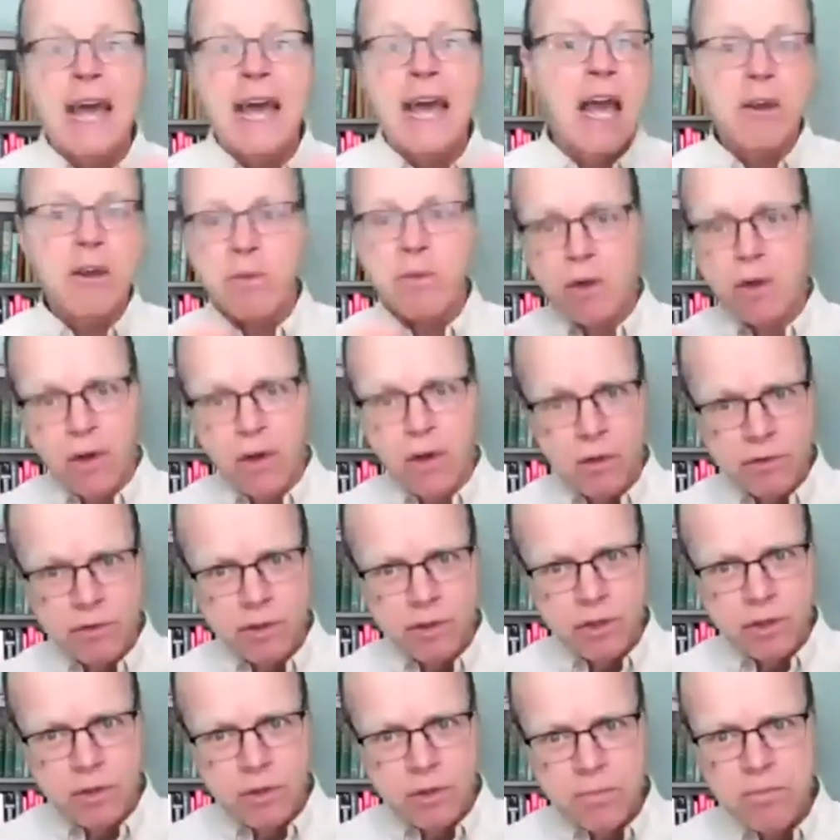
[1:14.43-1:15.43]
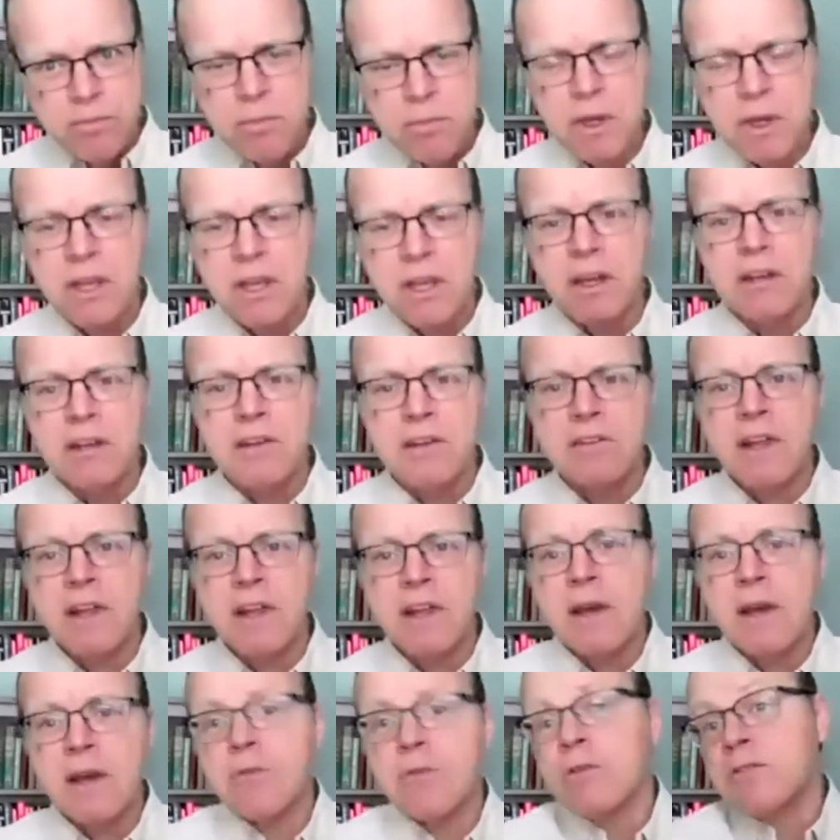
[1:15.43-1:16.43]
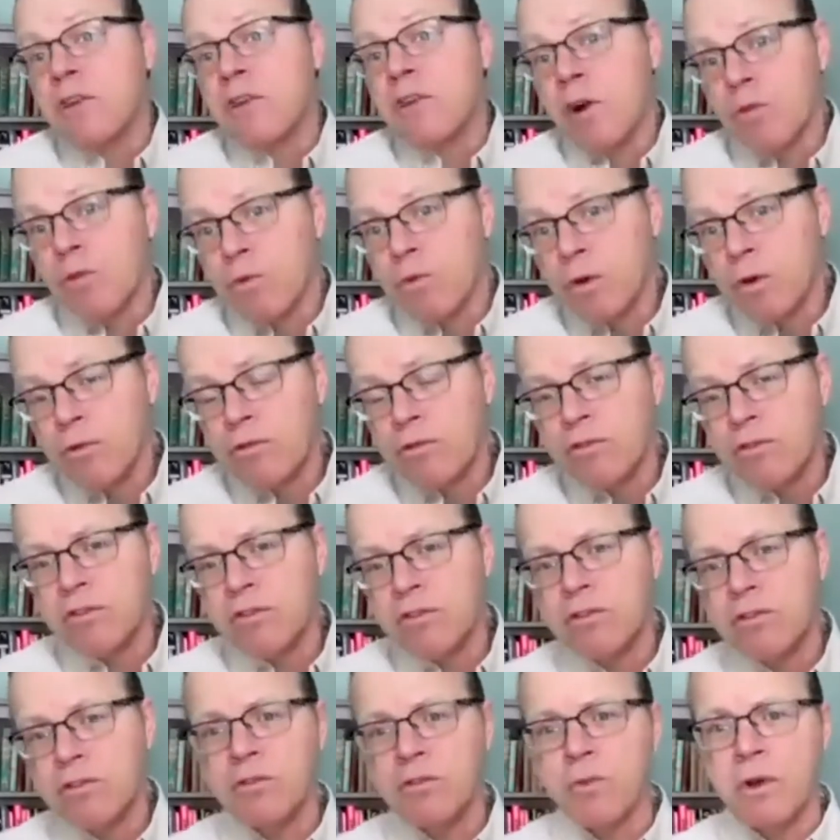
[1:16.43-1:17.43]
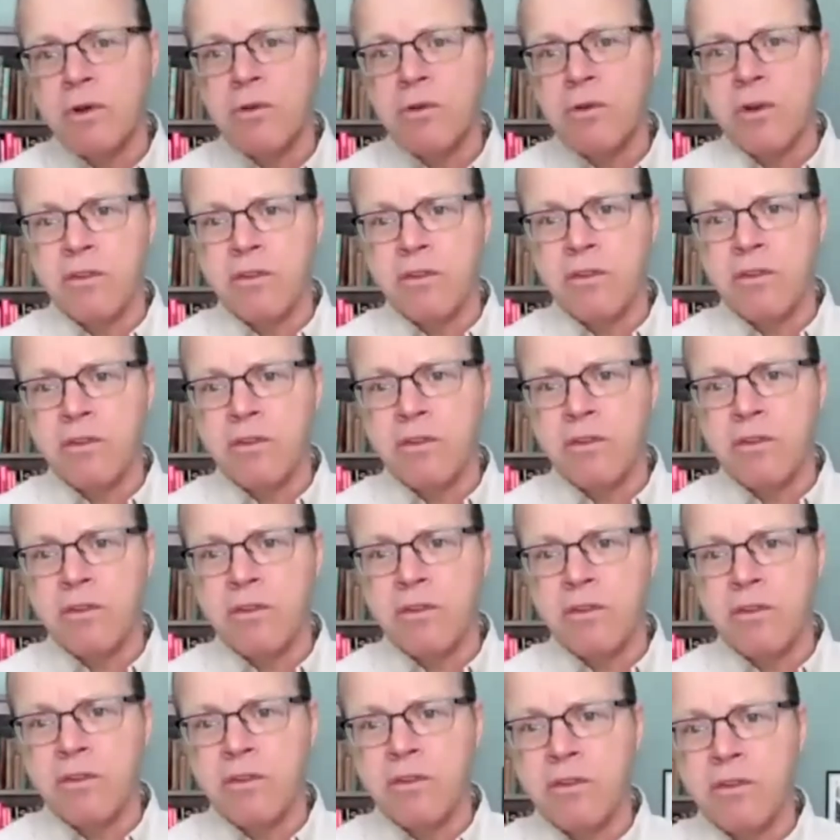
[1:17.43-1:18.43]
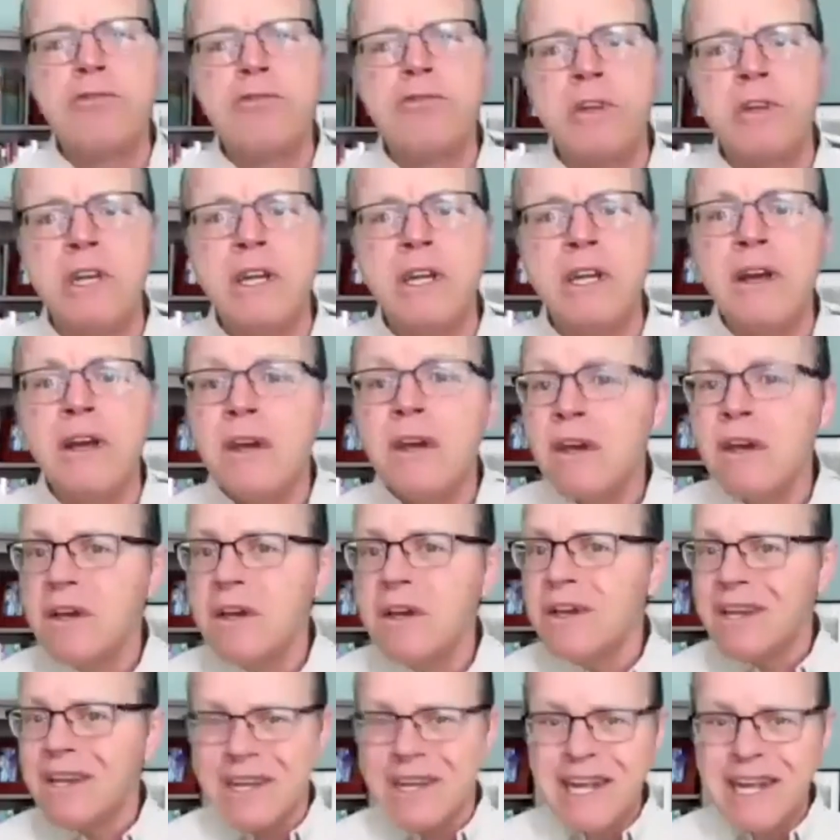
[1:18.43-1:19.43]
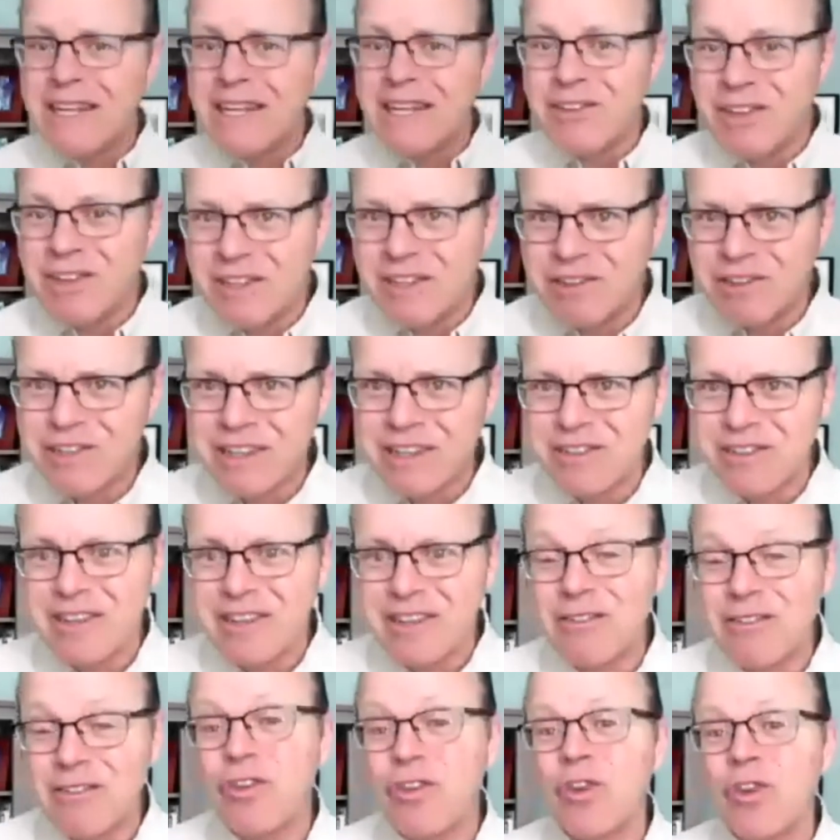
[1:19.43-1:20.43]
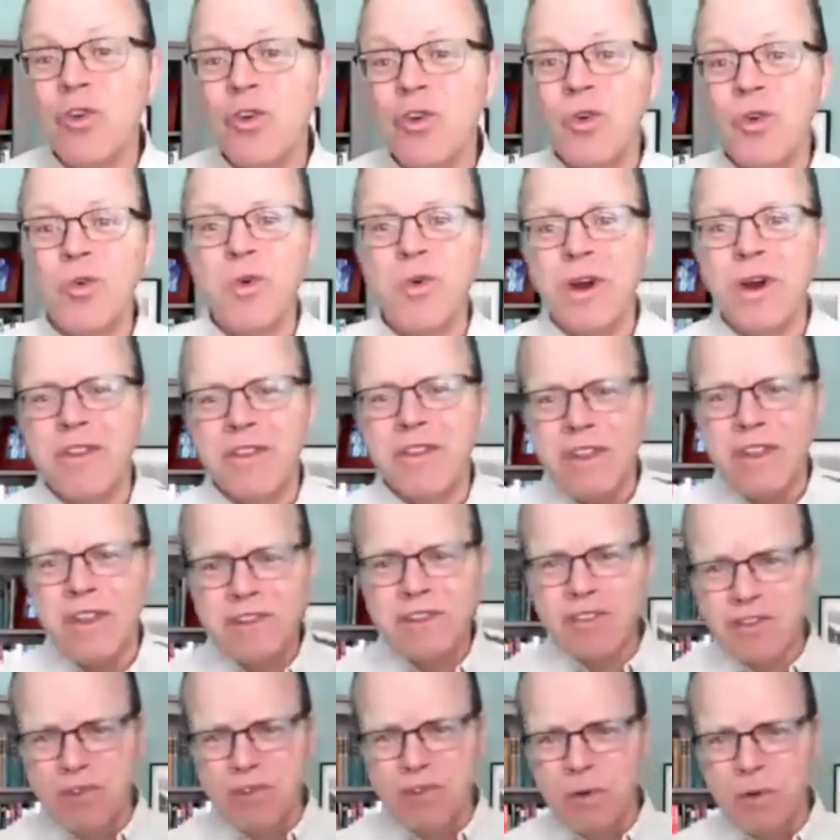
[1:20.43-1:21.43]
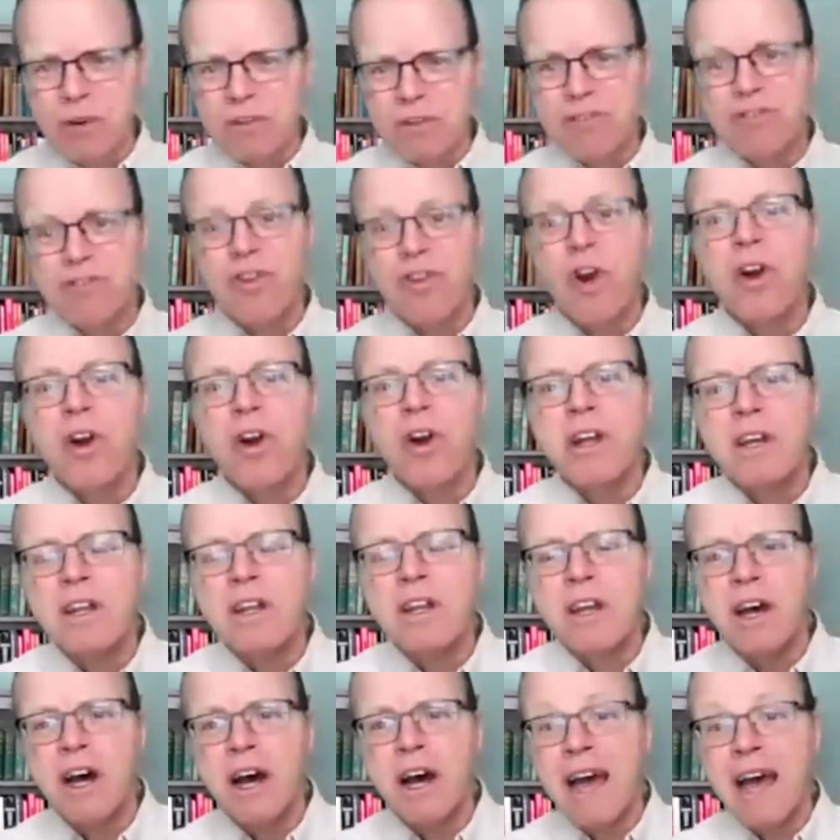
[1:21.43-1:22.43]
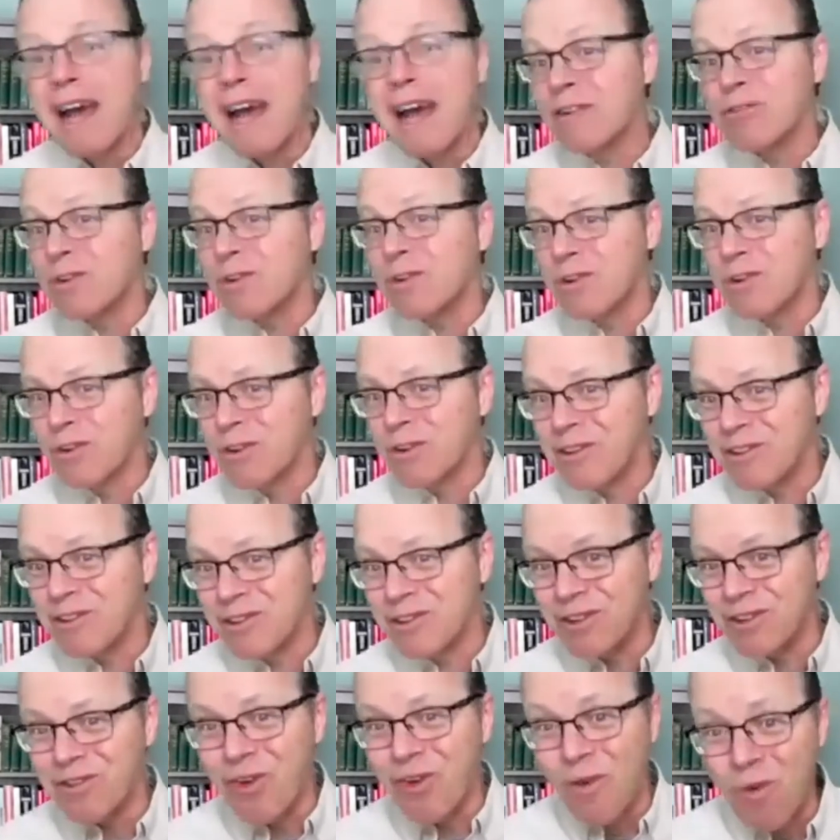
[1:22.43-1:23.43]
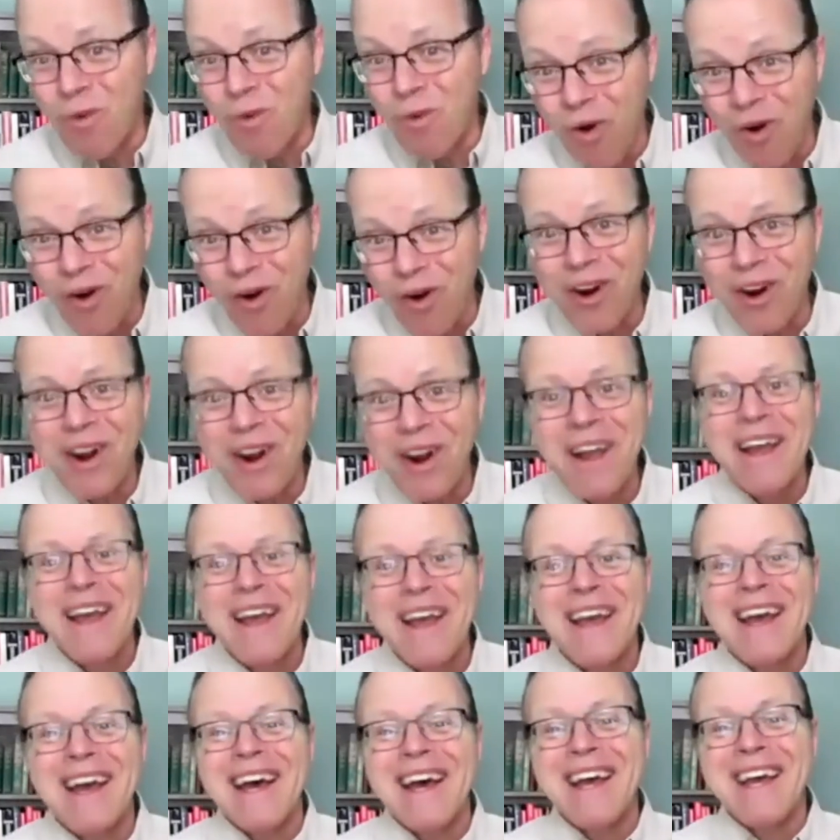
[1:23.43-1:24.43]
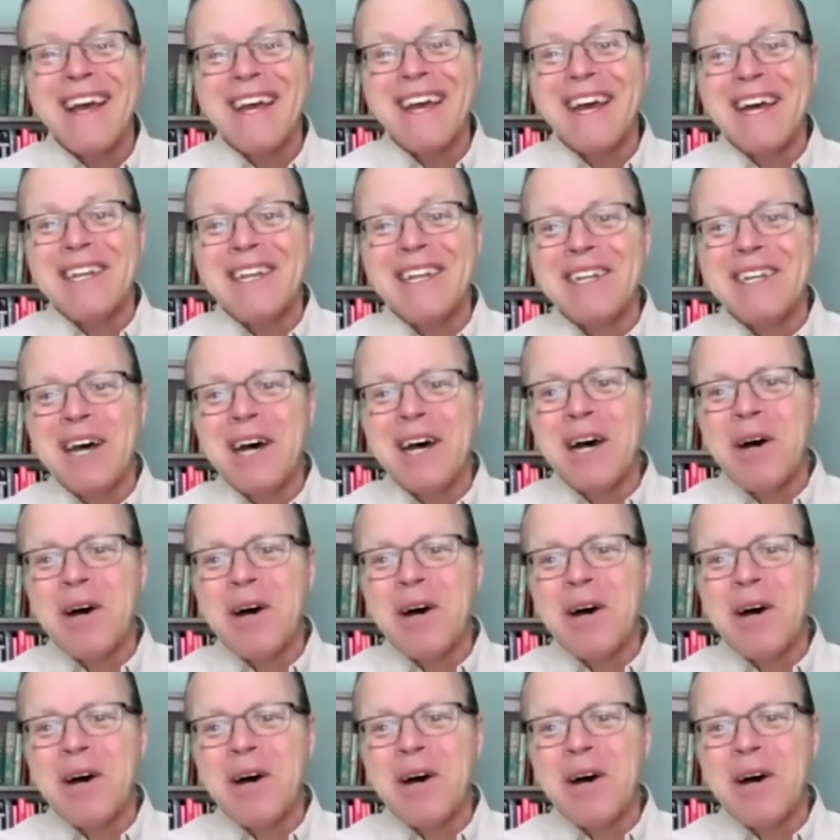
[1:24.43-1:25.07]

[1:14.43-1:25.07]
about it in agriculture because that was our roots. We were a very agrarian country in 1862 when this sort of started, actually during the Civil War. And